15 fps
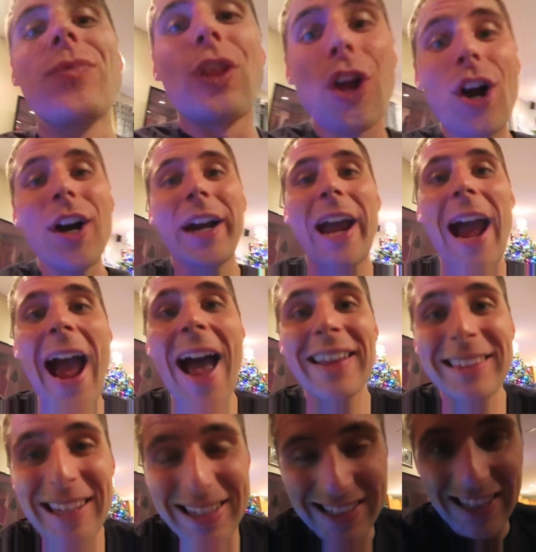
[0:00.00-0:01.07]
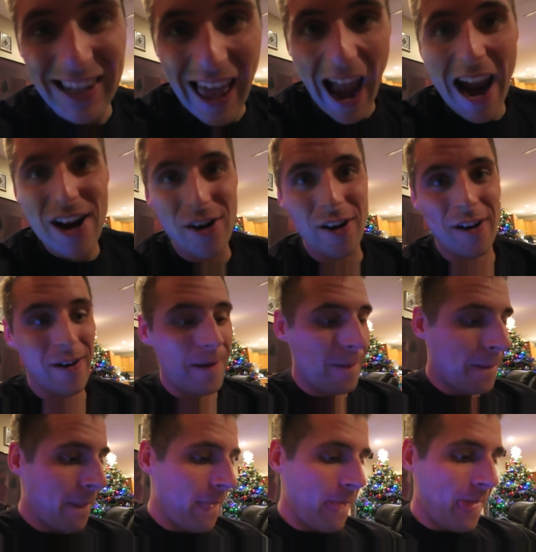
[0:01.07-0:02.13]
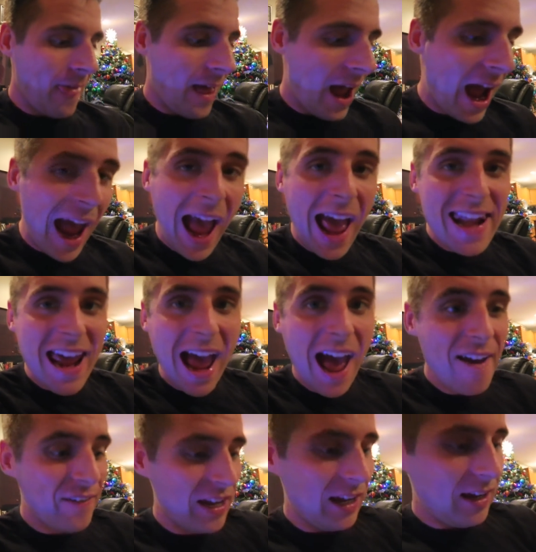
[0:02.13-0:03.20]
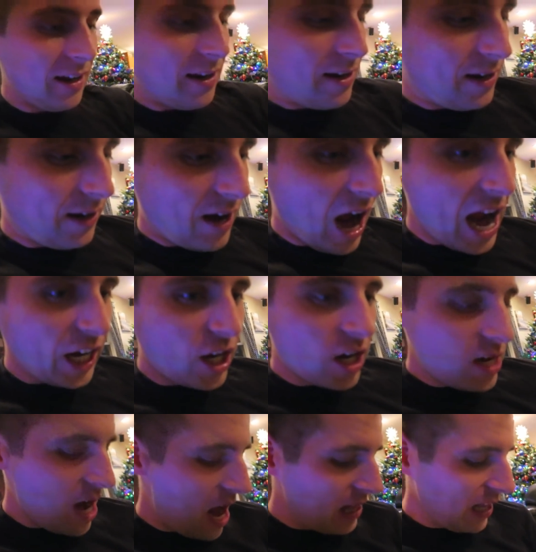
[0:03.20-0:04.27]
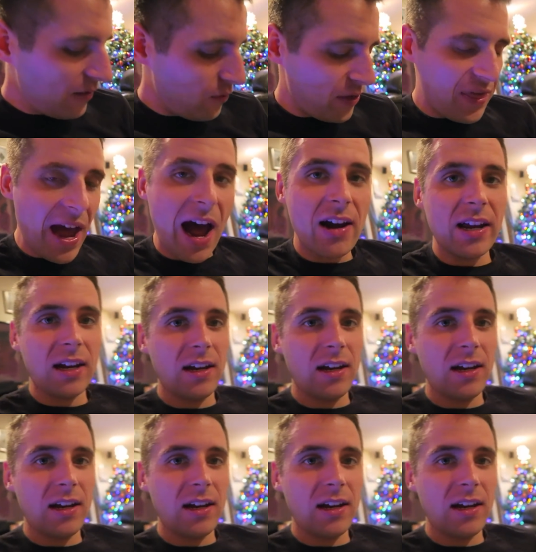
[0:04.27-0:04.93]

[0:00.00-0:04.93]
Look at this lighter. I had to have it. I could not live without